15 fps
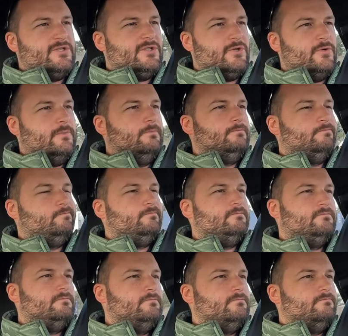
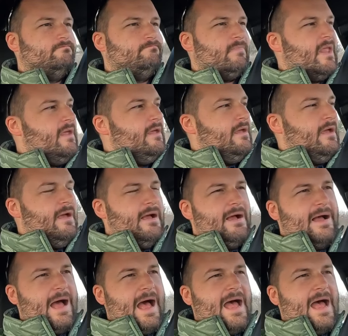2.